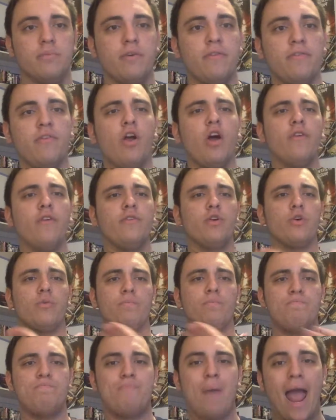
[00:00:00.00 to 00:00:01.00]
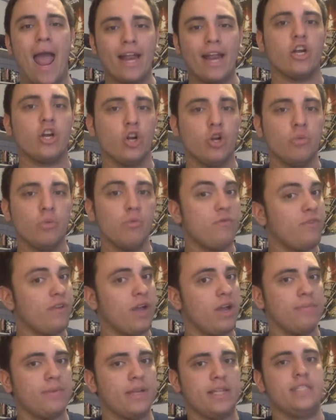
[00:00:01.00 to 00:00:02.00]
But for all of your Batgirl movie
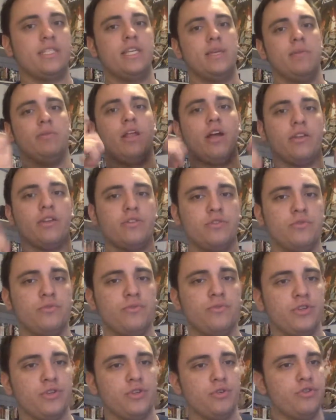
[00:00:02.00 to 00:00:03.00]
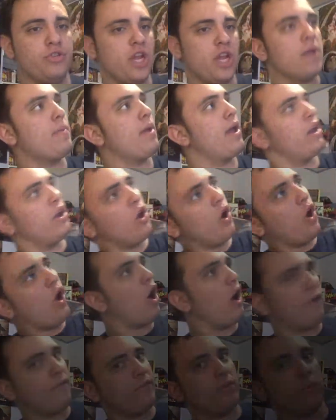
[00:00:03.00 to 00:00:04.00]
updates, keep it locked with the Super Review Show. J-Man, off